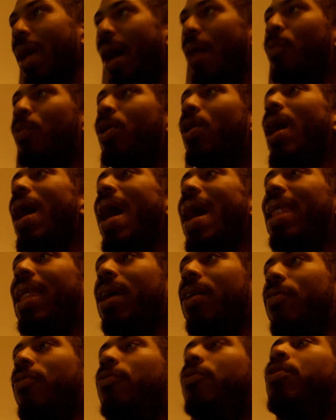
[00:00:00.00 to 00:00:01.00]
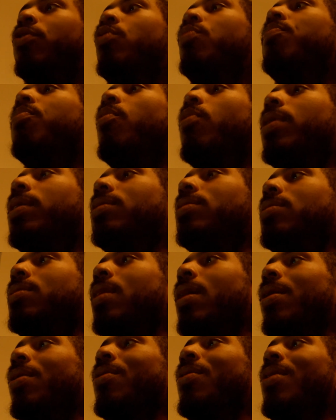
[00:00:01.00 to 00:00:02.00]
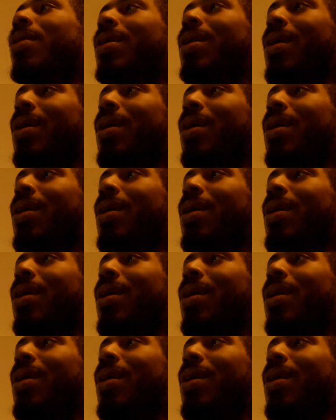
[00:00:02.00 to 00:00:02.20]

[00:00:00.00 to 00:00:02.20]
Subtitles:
I will highlight a few points, though,